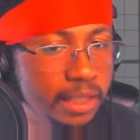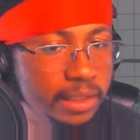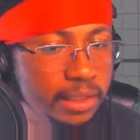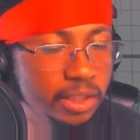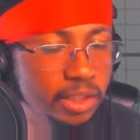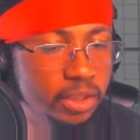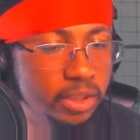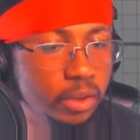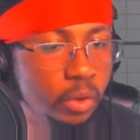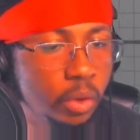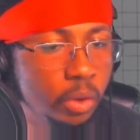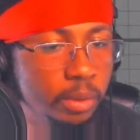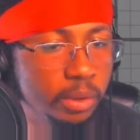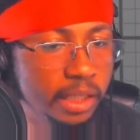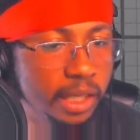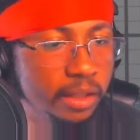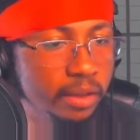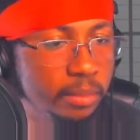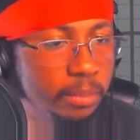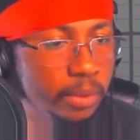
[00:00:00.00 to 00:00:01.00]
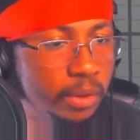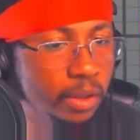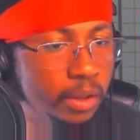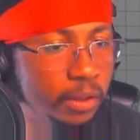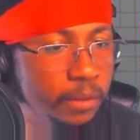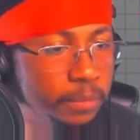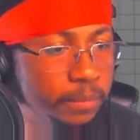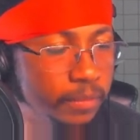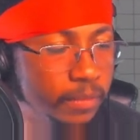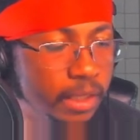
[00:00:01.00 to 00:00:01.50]
He's just slower without the ball.
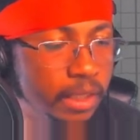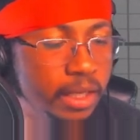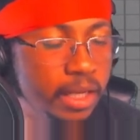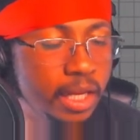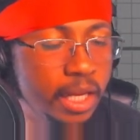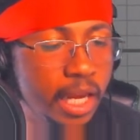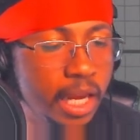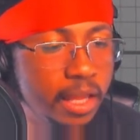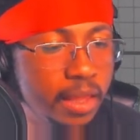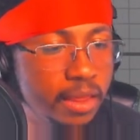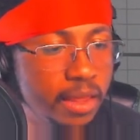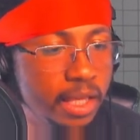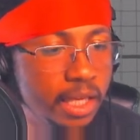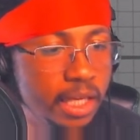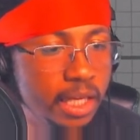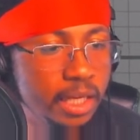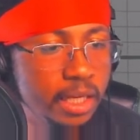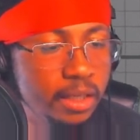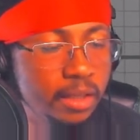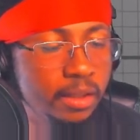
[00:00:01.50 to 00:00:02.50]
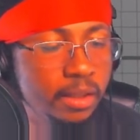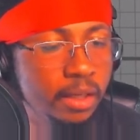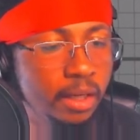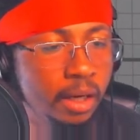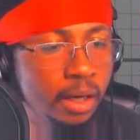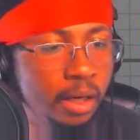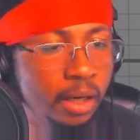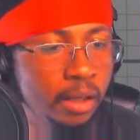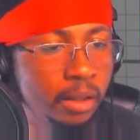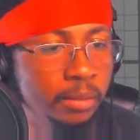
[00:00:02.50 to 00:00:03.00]
And then
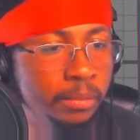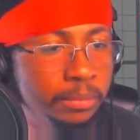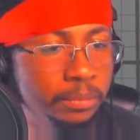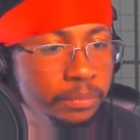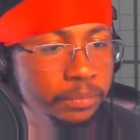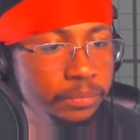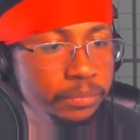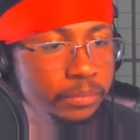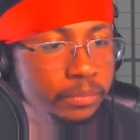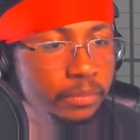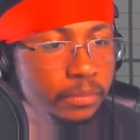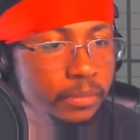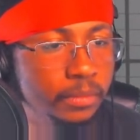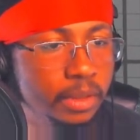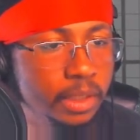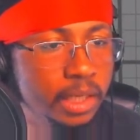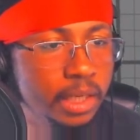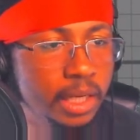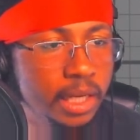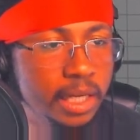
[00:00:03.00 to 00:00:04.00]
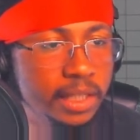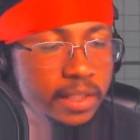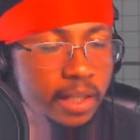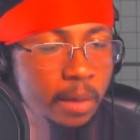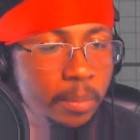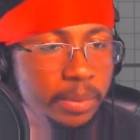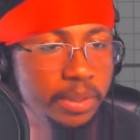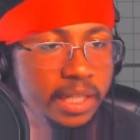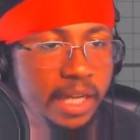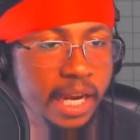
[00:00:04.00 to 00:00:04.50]
his
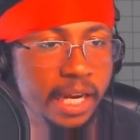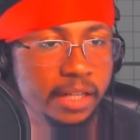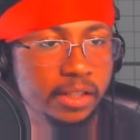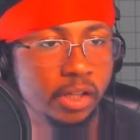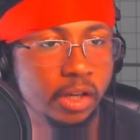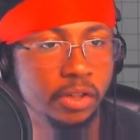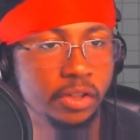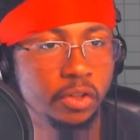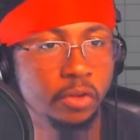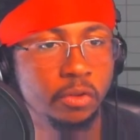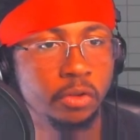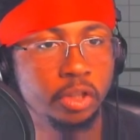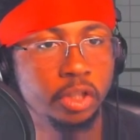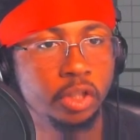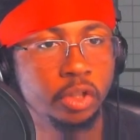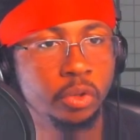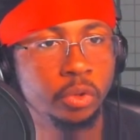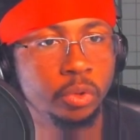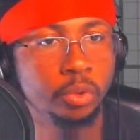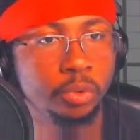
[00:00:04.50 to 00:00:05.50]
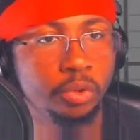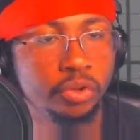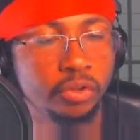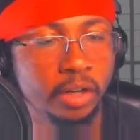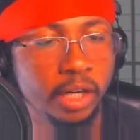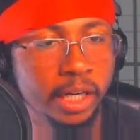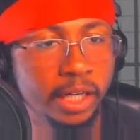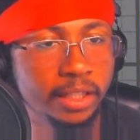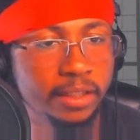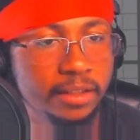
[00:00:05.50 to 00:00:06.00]
up attack is also huge,
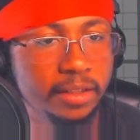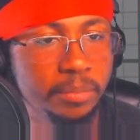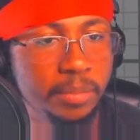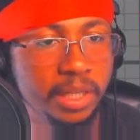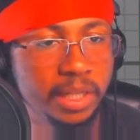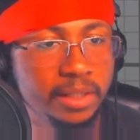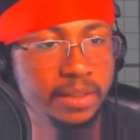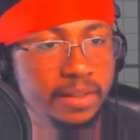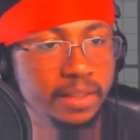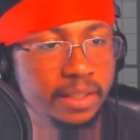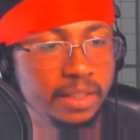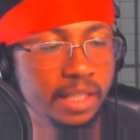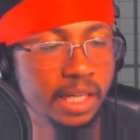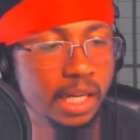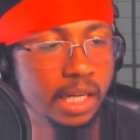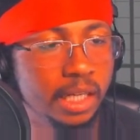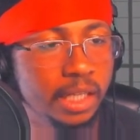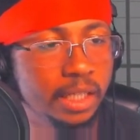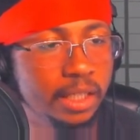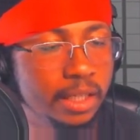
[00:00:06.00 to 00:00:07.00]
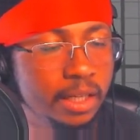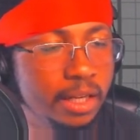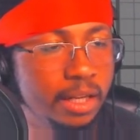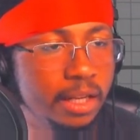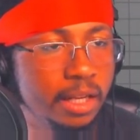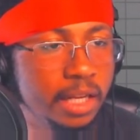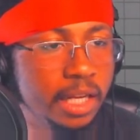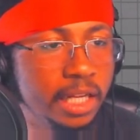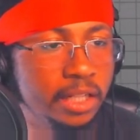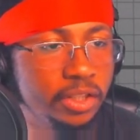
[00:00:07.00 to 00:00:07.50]
right? This man's 6'9".
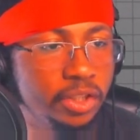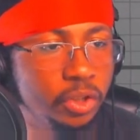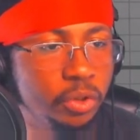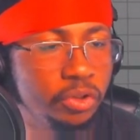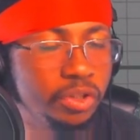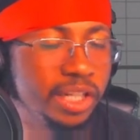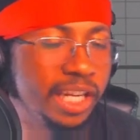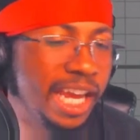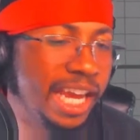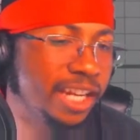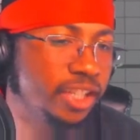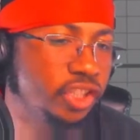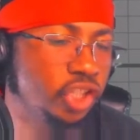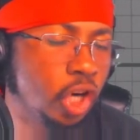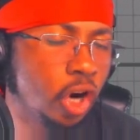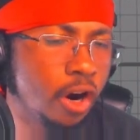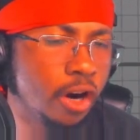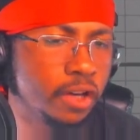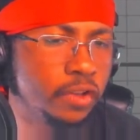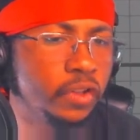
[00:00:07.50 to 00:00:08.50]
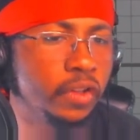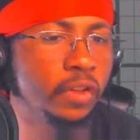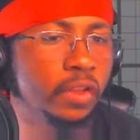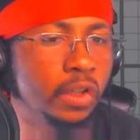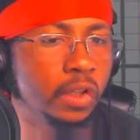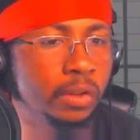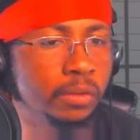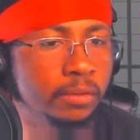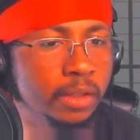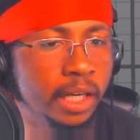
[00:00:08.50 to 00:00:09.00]
It's huge. You can't charge it
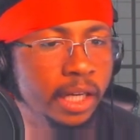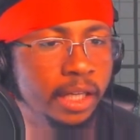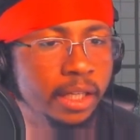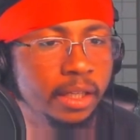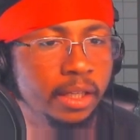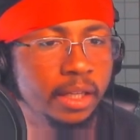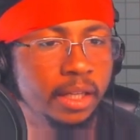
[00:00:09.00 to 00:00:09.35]
though, right?